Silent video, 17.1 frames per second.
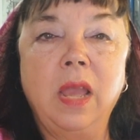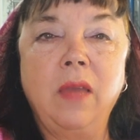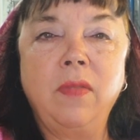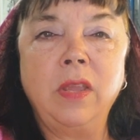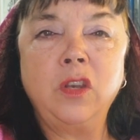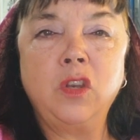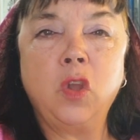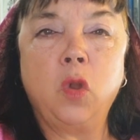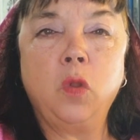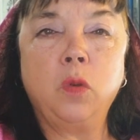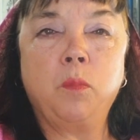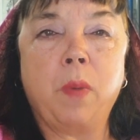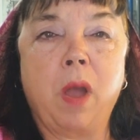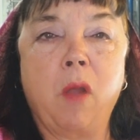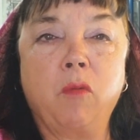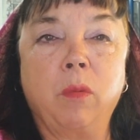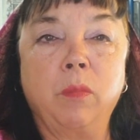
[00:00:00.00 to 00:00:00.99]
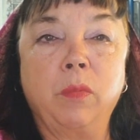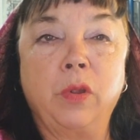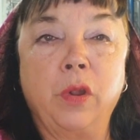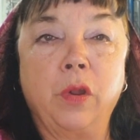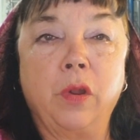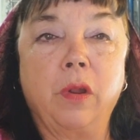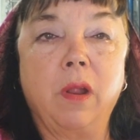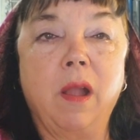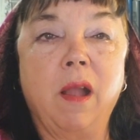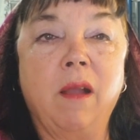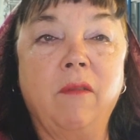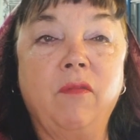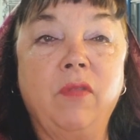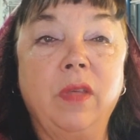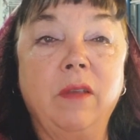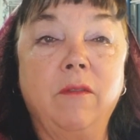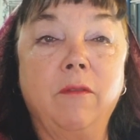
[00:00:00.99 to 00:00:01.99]
They told Bahram Gur
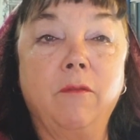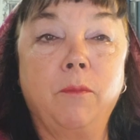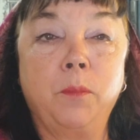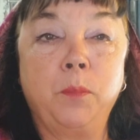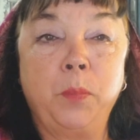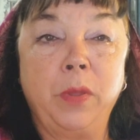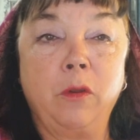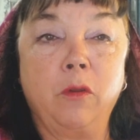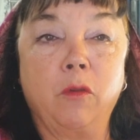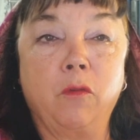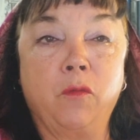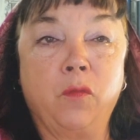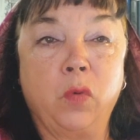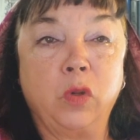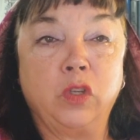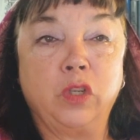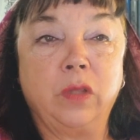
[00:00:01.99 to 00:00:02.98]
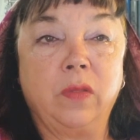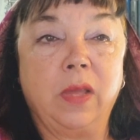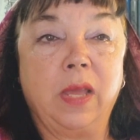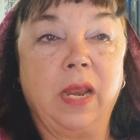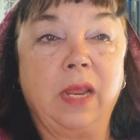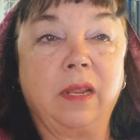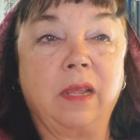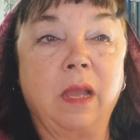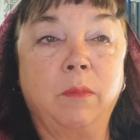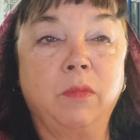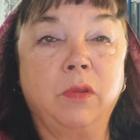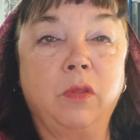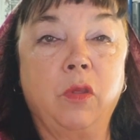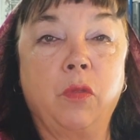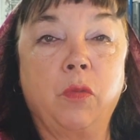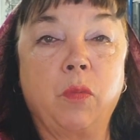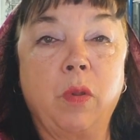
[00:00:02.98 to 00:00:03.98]
of the bitter fortune that had come to
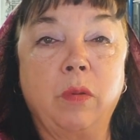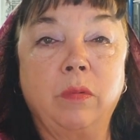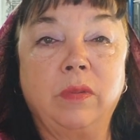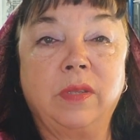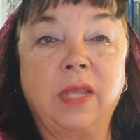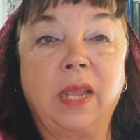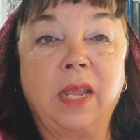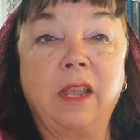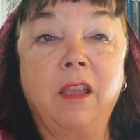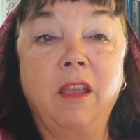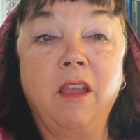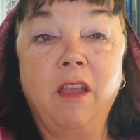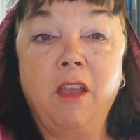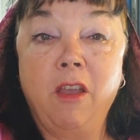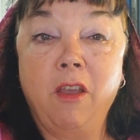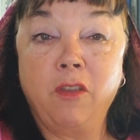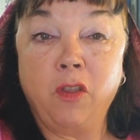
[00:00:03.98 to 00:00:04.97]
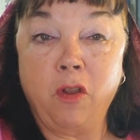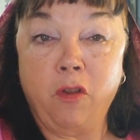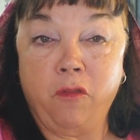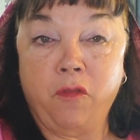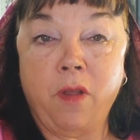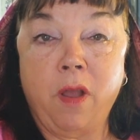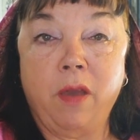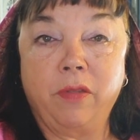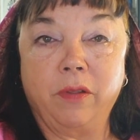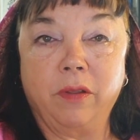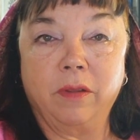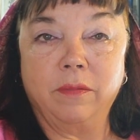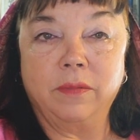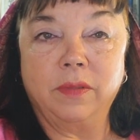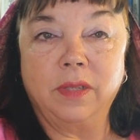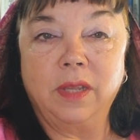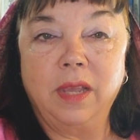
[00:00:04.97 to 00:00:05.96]
the throne, saying, "Your father,
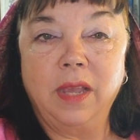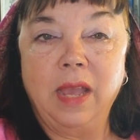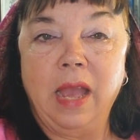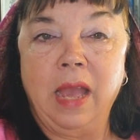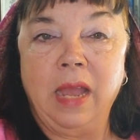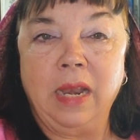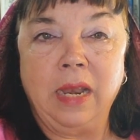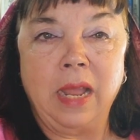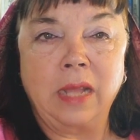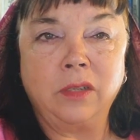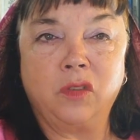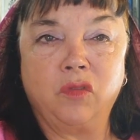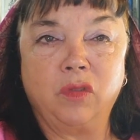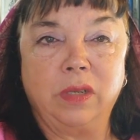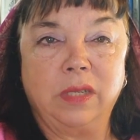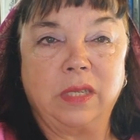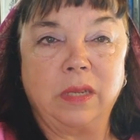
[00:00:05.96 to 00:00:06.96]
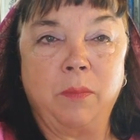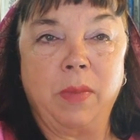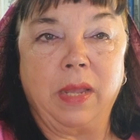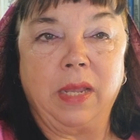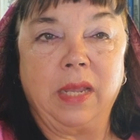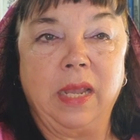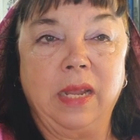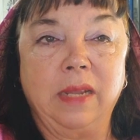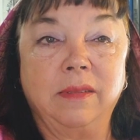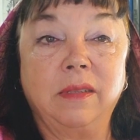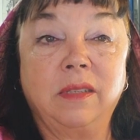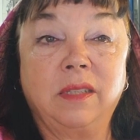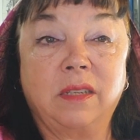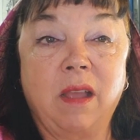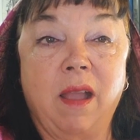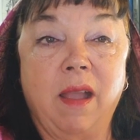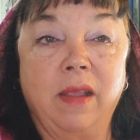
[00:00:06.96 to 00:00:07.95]
illustrious among kings, has
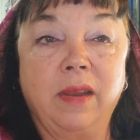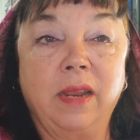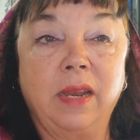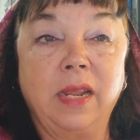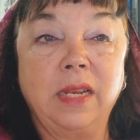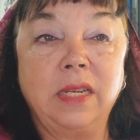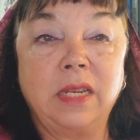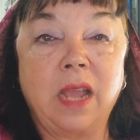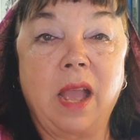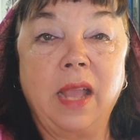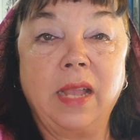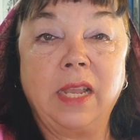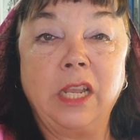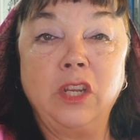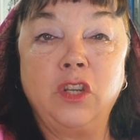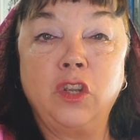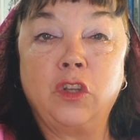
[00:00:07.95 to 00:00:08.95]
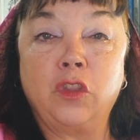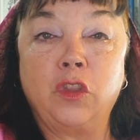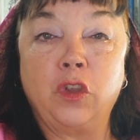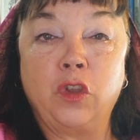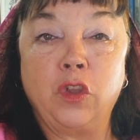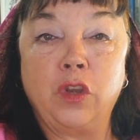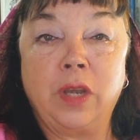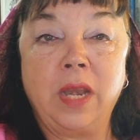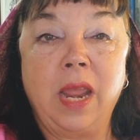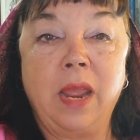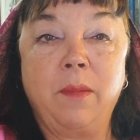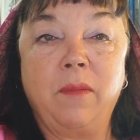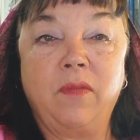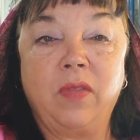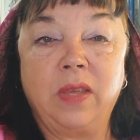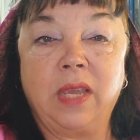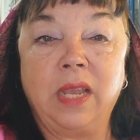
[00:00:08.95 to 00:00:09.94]
died, and in dying he took the good name
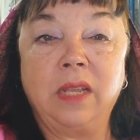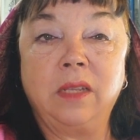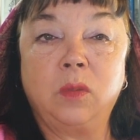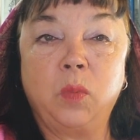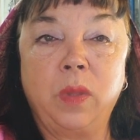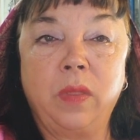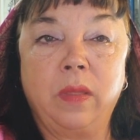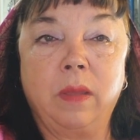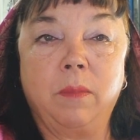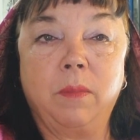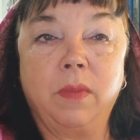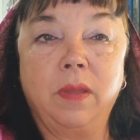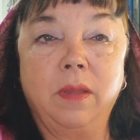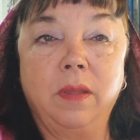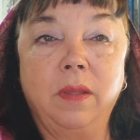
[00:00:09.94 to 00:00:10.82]
of the kings with him.